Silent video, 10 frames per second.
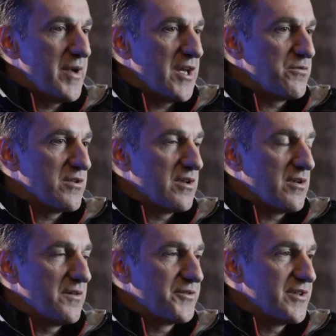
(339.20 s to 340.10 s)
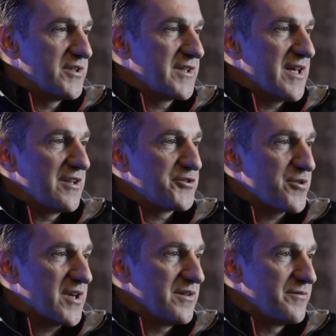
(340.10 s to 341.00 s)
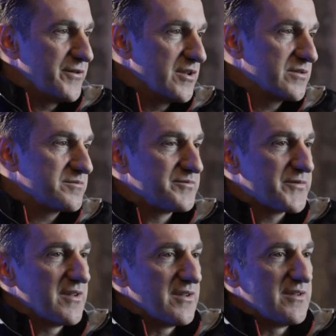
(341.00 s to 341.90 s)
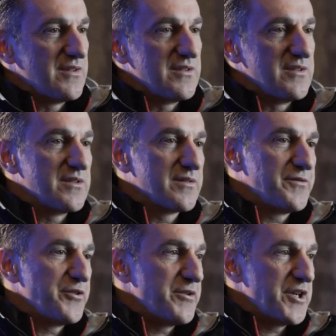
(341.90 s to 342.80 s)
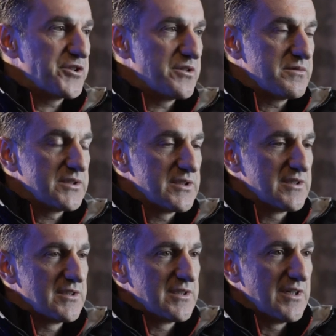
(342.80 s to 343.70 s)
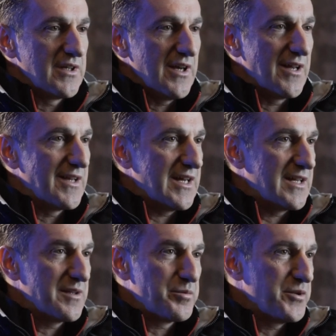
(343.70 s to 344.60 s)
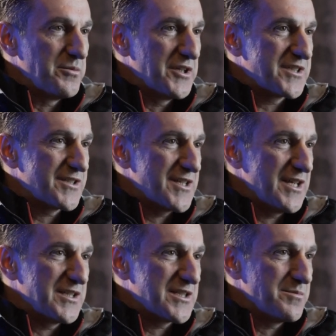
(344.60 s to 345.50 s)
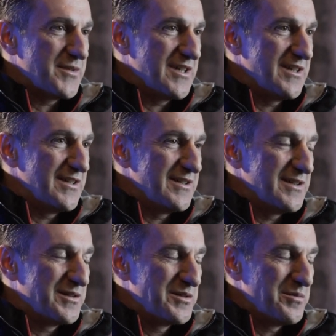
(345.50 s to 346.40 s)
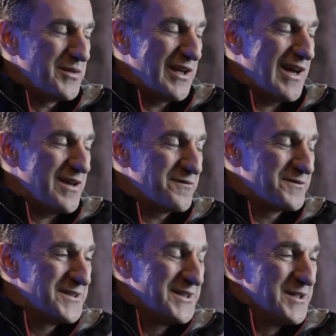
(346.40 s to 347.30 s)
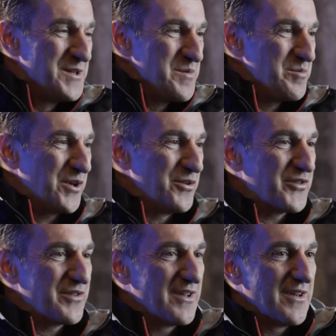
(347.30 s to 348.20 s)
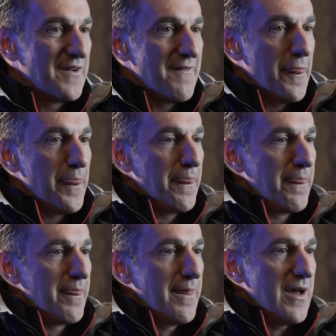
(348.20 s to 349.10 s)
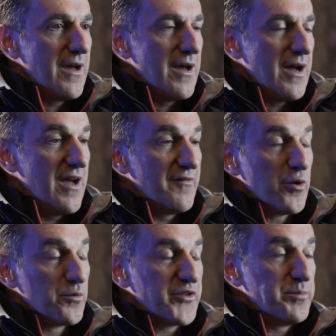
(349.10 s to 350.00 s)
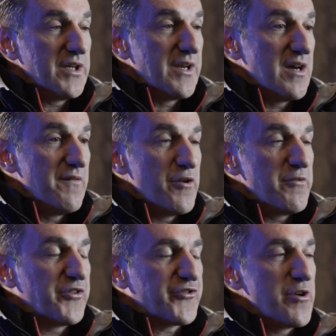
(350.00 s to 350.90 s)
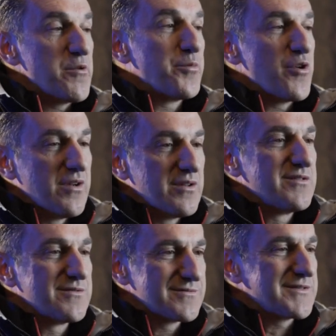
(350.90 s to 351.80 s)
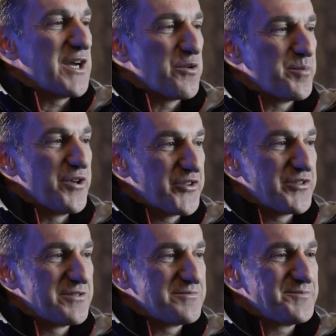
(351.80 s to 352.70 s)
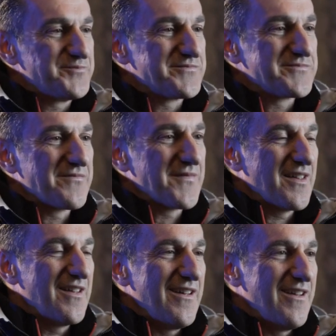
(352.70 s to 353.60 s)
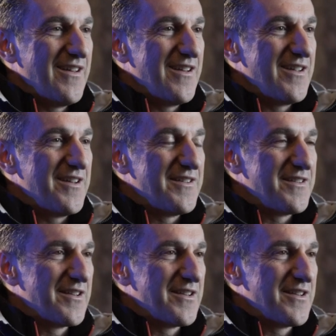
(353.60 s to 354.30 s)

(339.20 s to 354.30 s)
manual of the Italian track and field uh, federation, and that pretty much changed my my life because I've always been a very cerebral kind of person, and